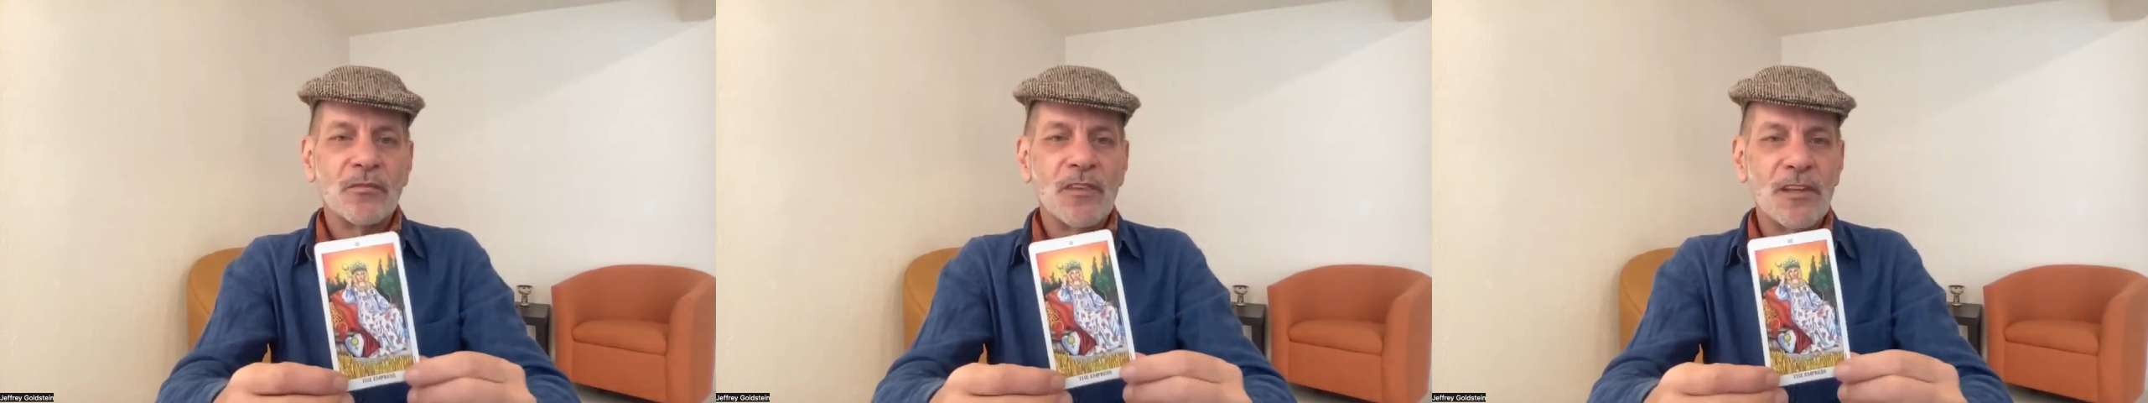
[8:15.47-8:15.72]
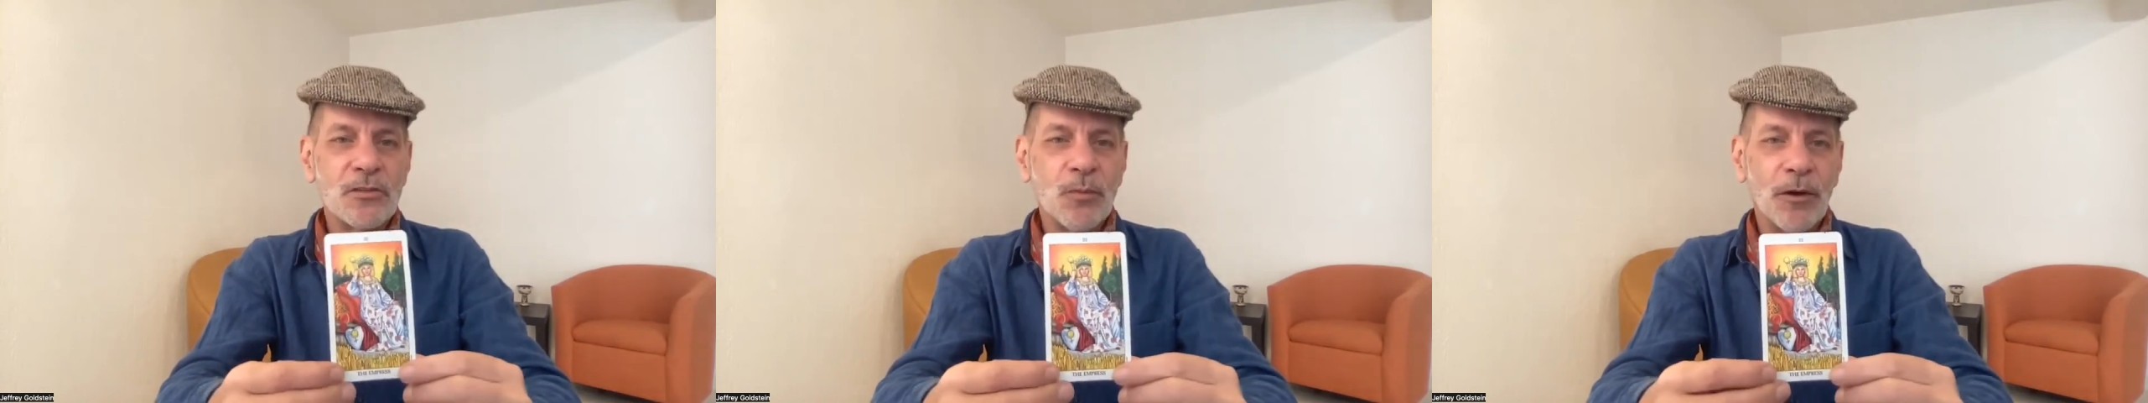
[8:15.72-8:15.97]

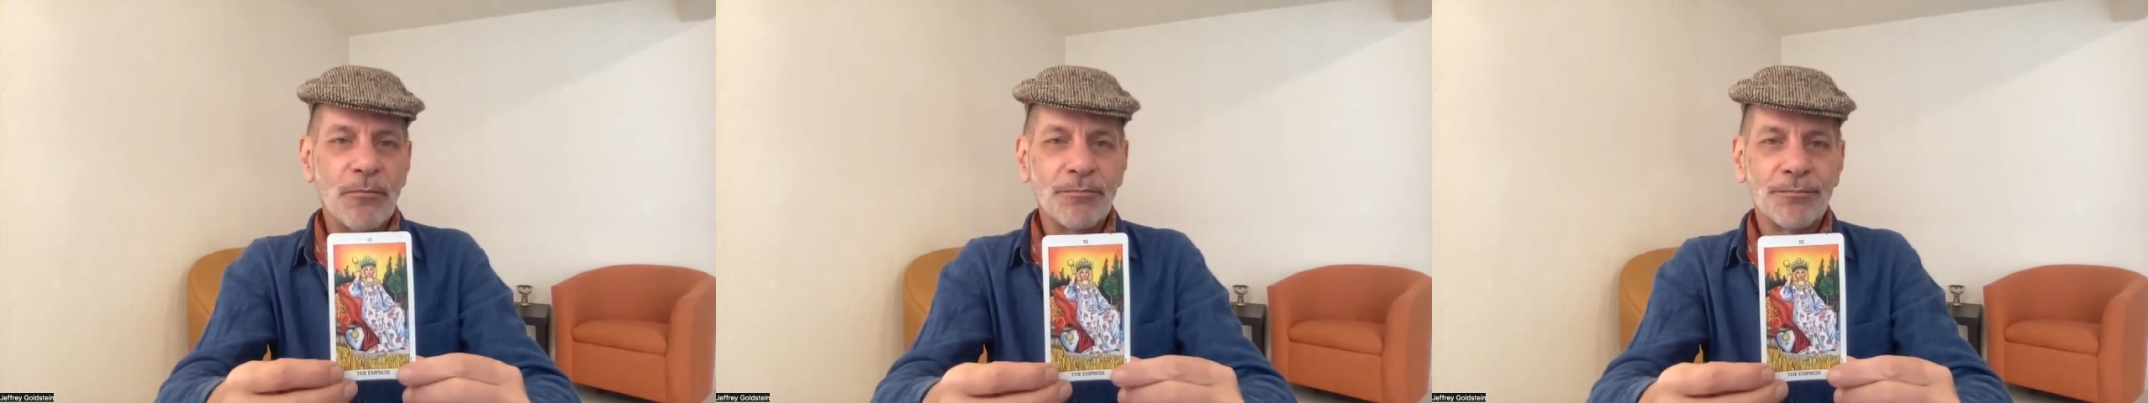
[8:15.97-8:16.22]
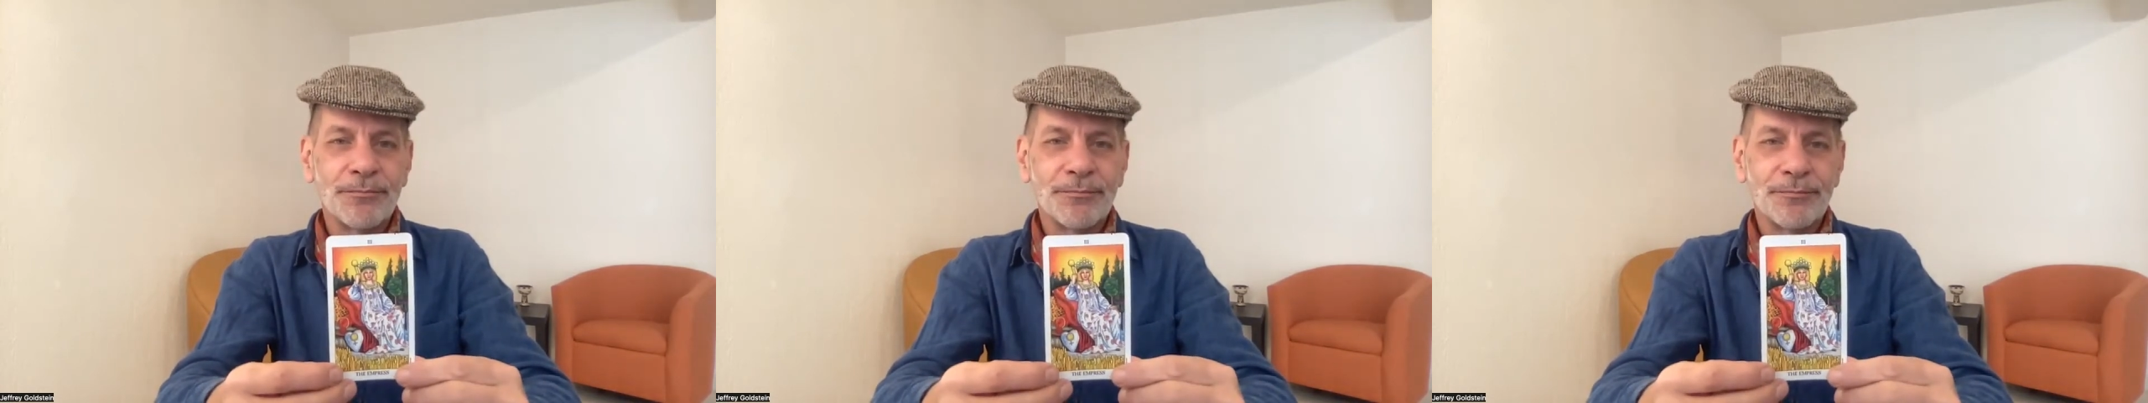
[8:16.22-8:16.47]
This
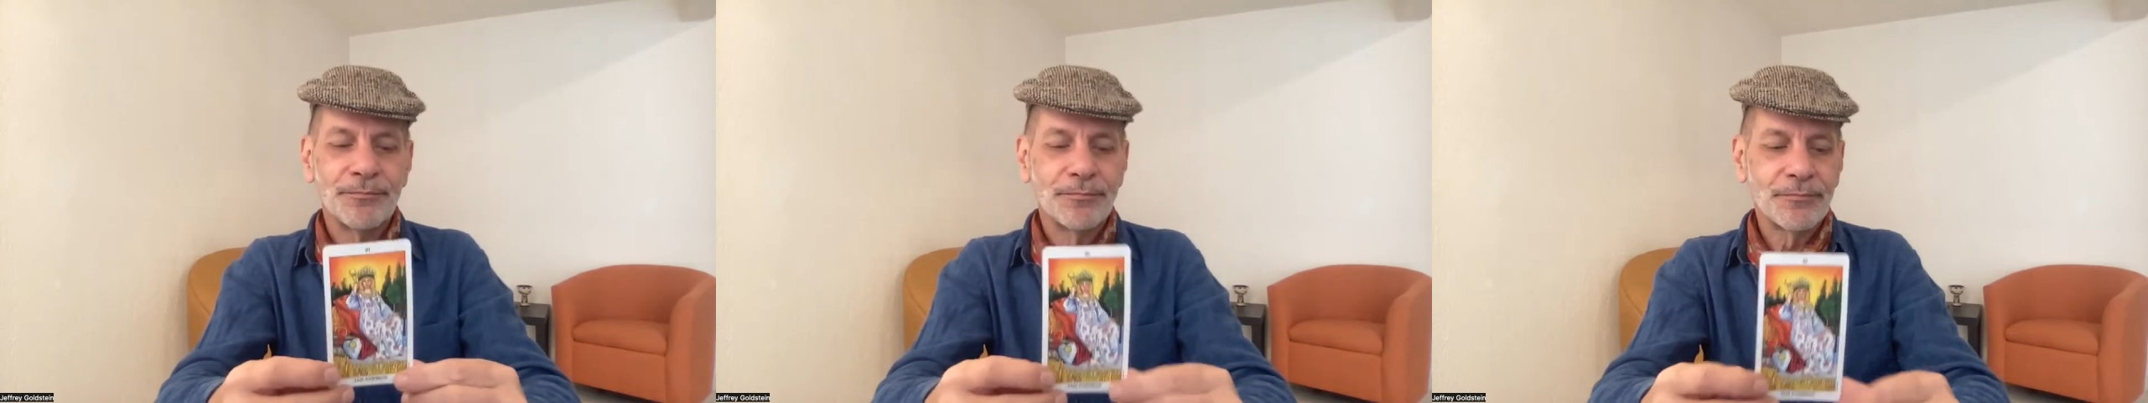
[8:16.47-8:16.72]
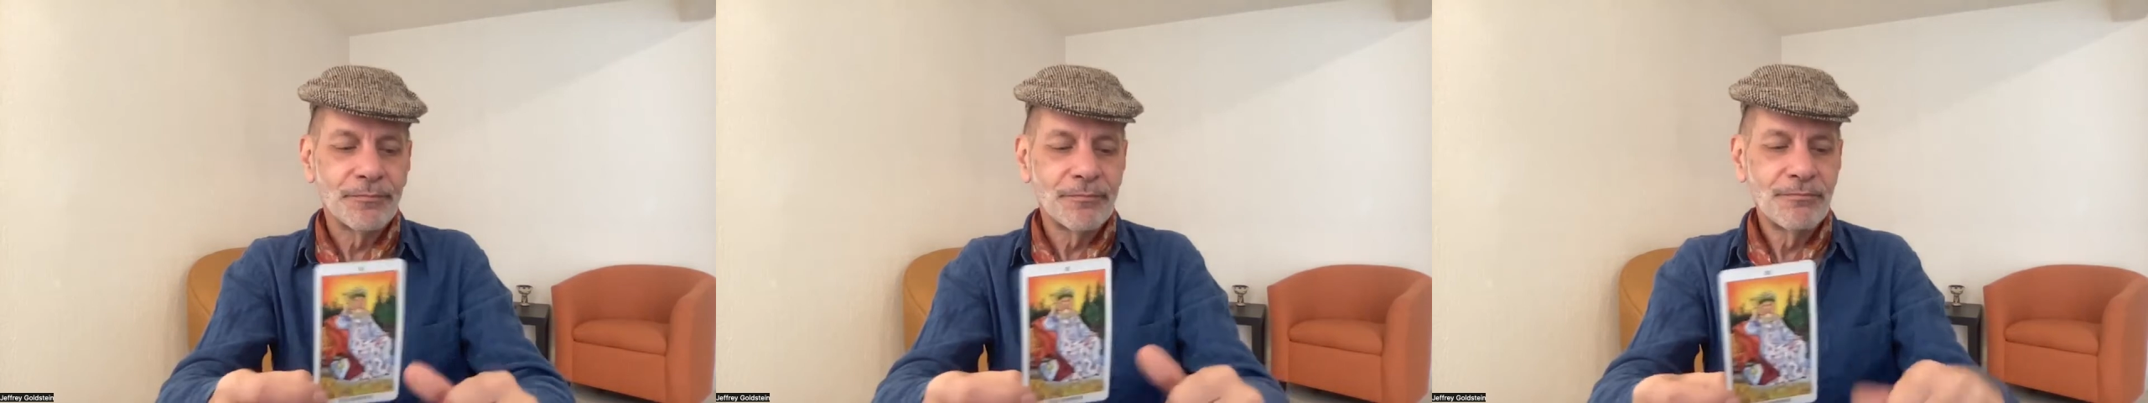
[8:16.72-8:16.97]
one,
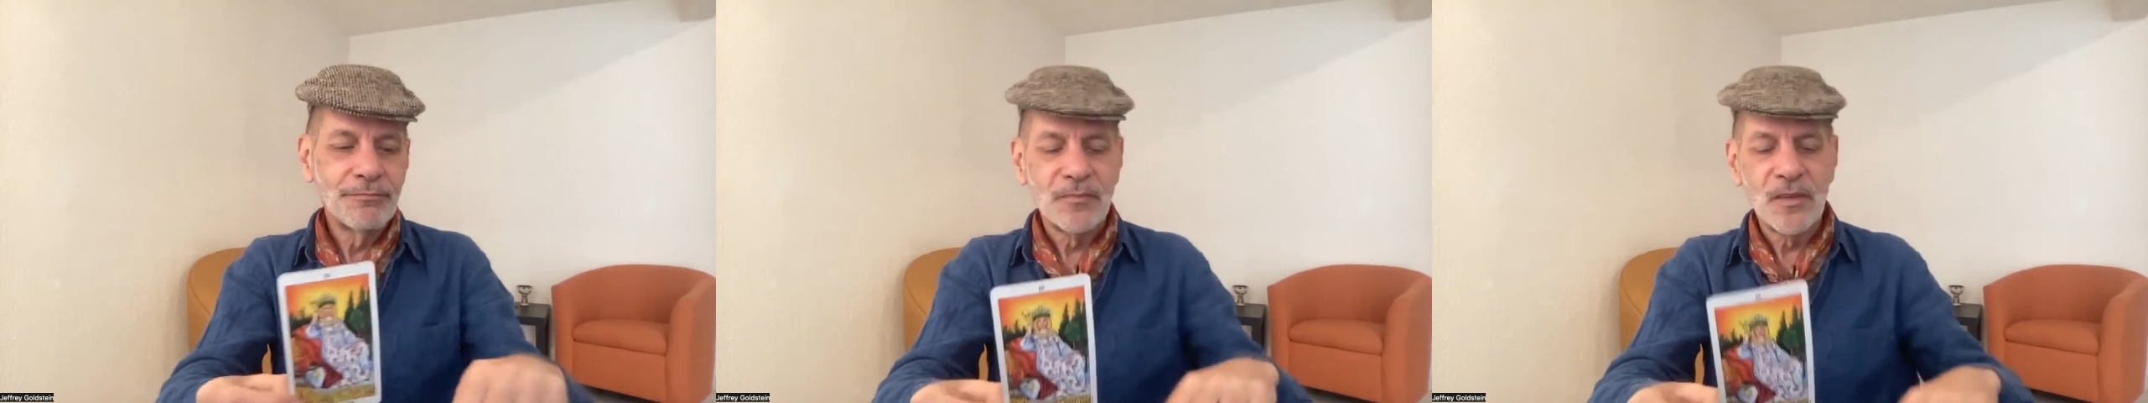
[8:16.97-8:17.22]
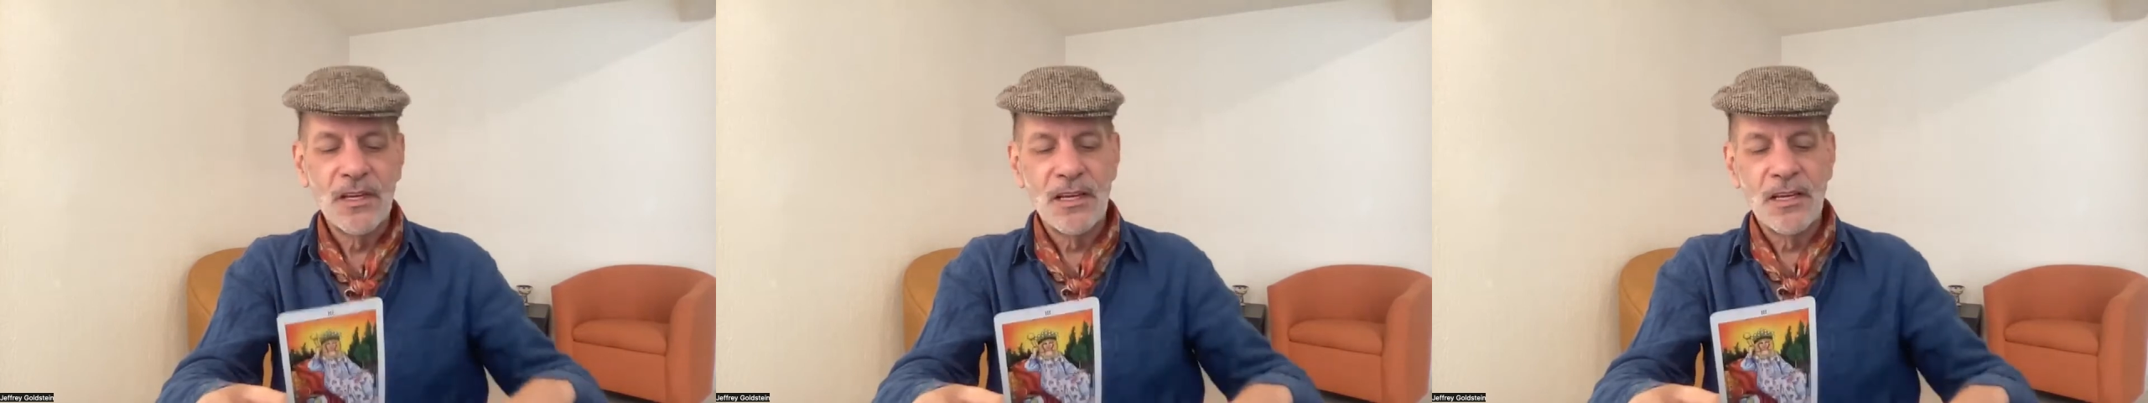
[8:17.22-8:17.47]

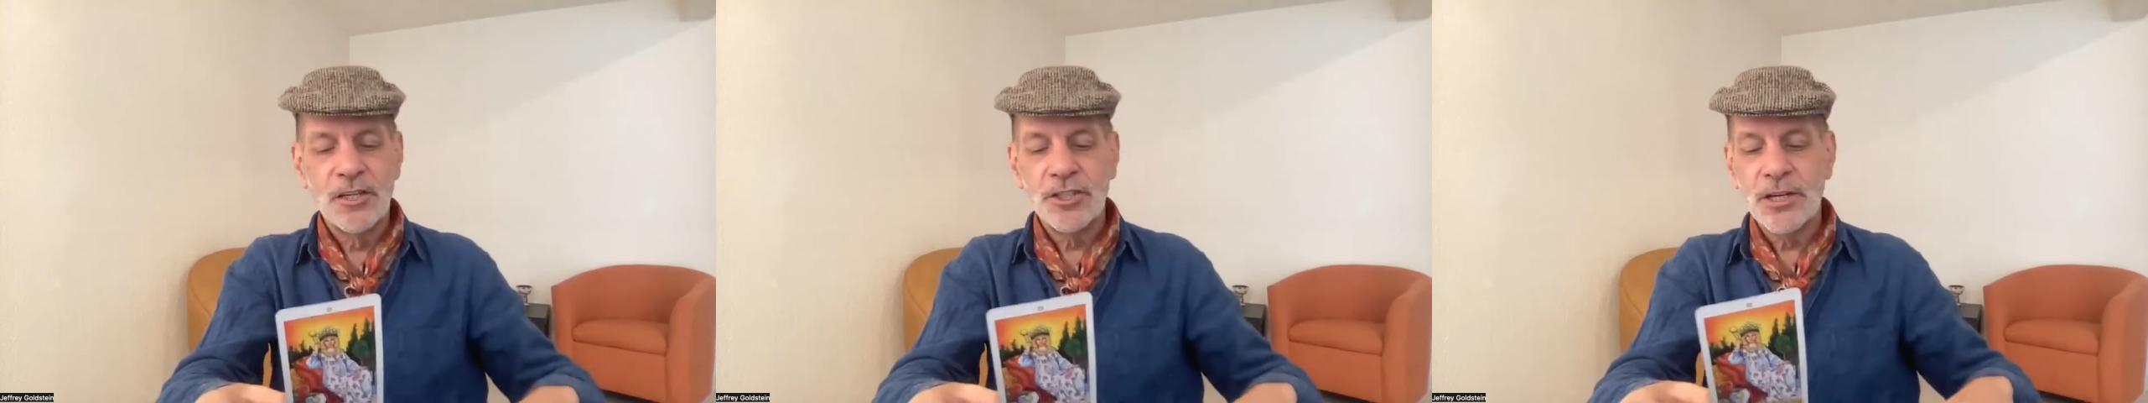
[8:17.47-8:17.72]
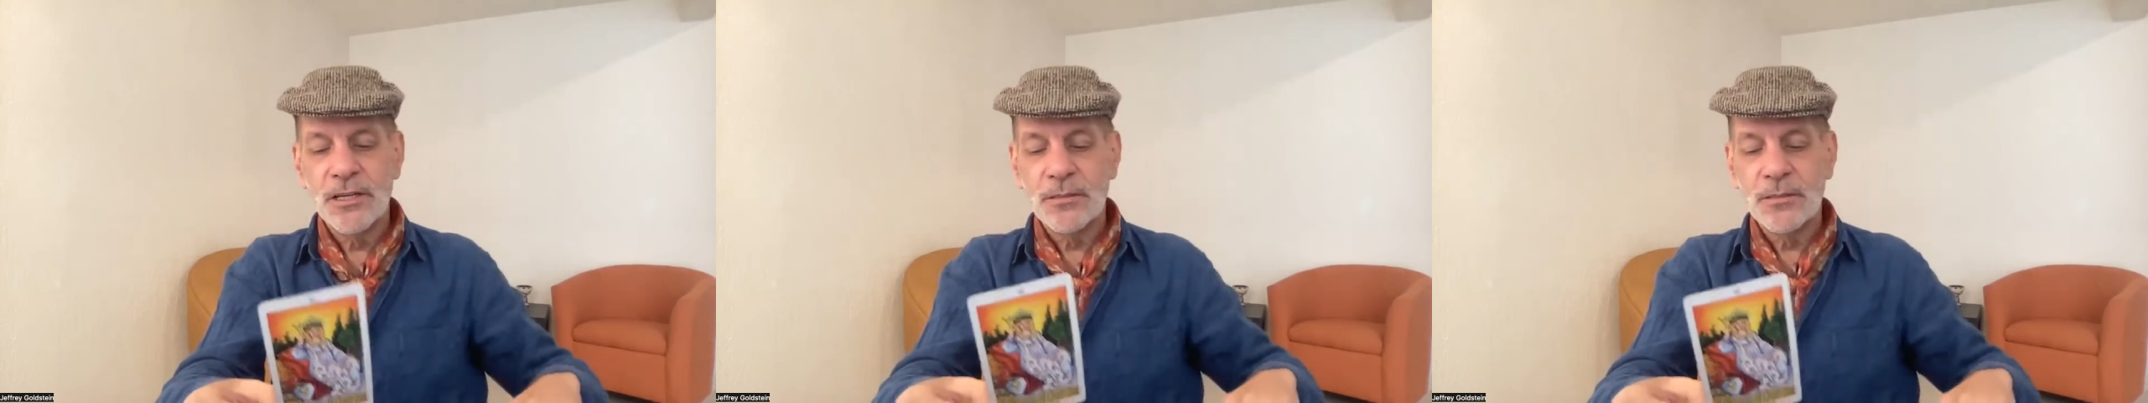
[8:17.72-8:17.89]
she